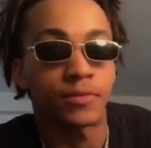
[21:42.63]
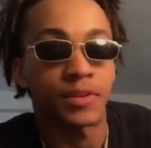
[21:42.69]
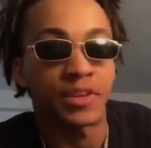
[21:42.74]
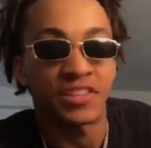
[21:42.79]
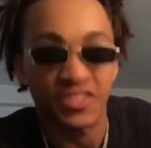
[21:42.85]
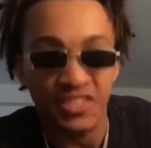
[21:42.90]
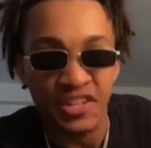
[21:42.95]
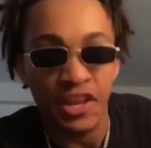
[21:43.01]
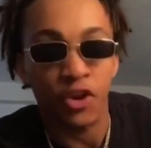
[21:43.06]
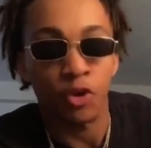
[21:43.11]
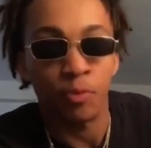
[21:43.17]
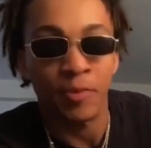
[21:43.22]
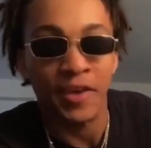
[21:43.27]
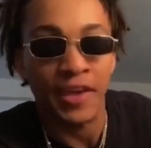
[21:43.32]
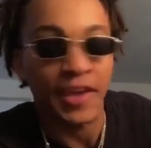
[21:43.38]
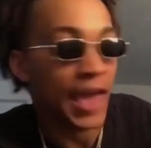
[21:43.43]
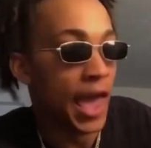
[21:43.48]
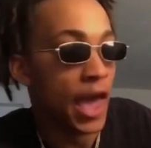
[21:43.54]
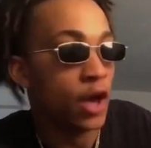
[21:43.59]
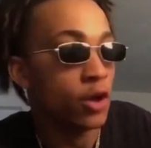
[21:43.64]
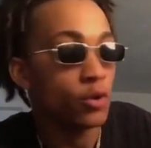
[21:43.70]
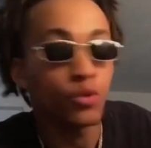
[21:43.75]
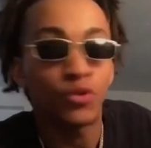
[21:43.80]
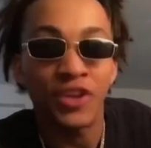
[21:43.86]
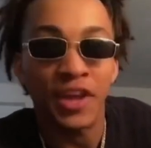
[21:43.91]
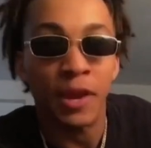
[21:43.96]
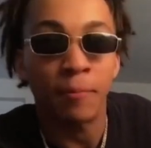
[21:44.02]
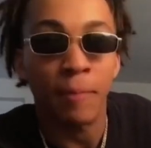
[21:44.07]
Is dinner being
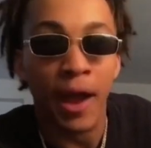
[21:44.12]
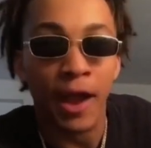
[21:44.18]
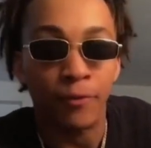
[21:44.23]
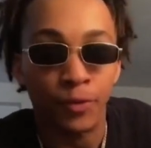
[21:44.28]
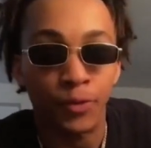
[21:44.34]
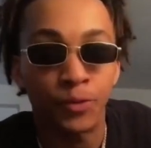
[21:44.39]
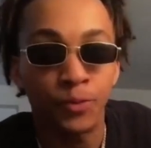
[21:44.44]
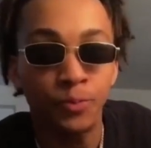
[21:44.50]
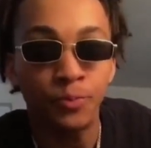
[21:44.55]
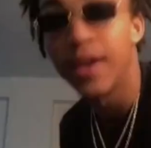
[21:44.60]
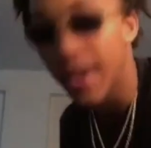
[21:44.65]
held in my room?